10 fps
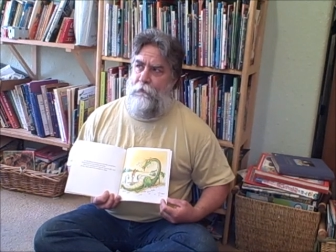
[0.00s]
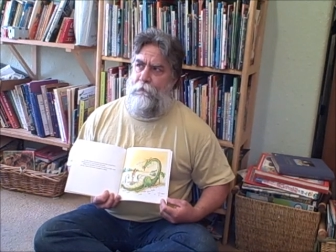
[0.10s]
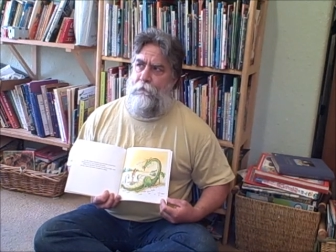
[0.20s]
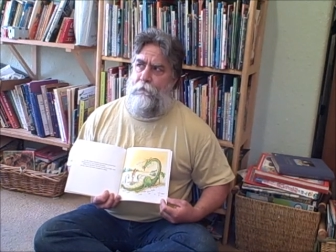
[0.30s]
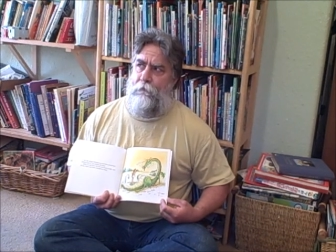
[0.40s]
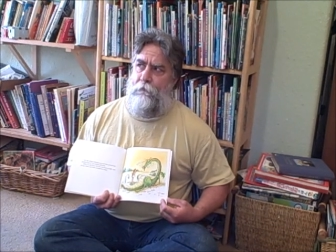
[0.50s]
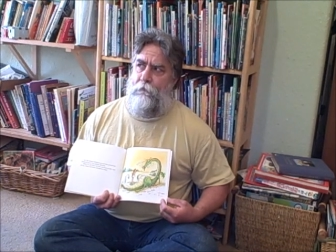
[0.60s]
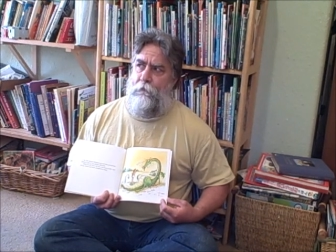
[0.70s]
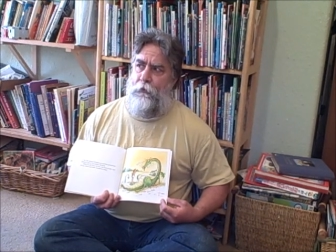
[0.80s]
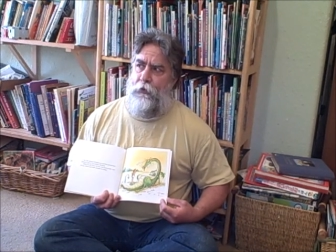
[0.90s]
The
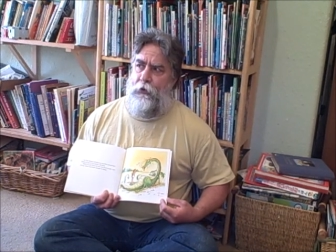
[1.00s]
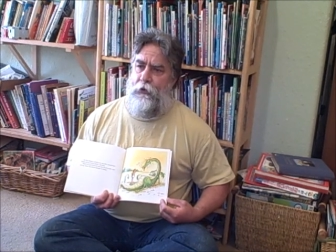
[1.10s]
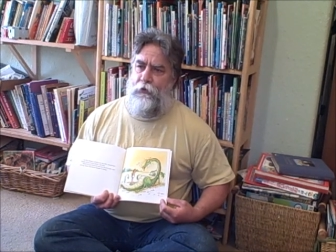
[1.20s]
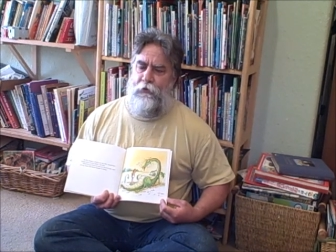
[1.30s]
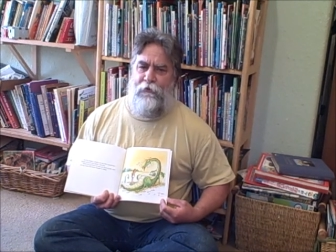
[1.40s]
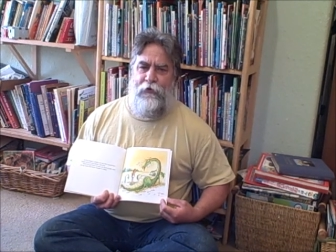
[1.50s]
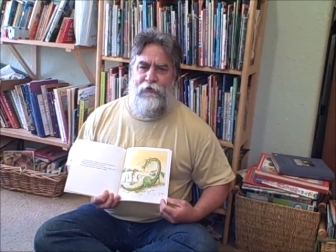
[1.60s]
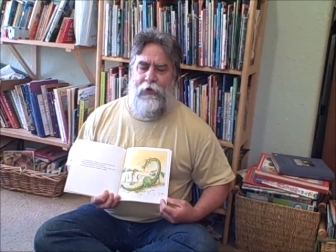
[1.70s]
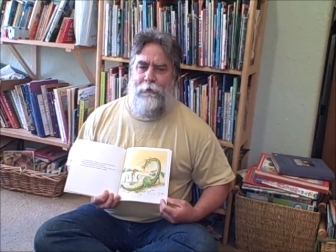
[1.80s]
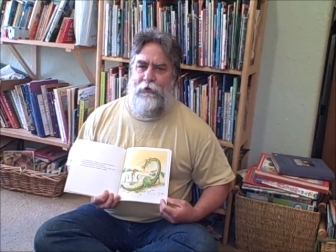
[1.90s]

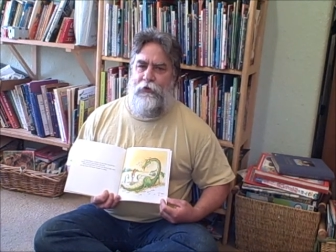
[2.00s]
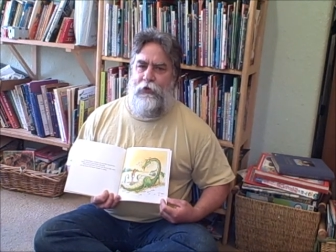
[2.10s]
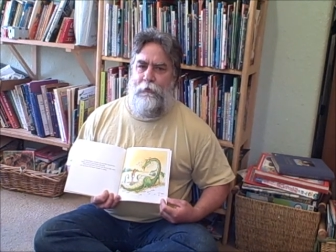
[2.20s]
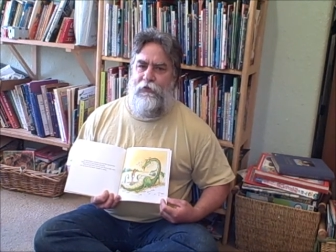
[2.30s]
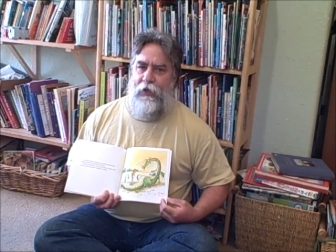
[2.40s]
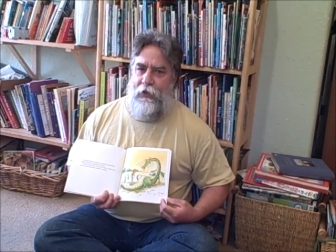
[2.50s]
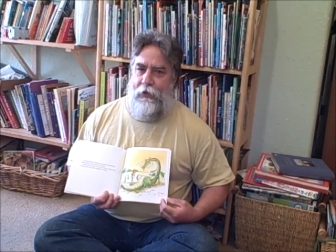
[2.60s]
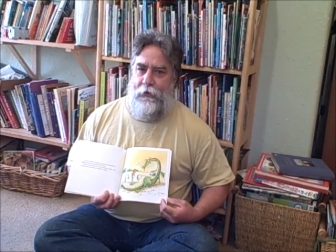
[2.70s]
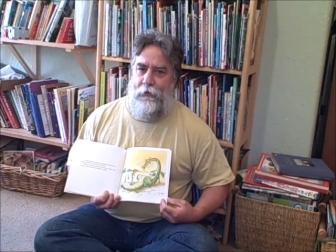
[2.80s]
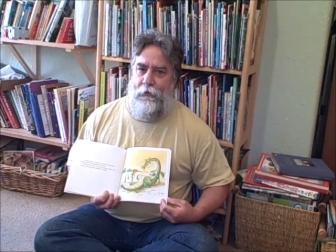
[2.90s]
first time it took him 10.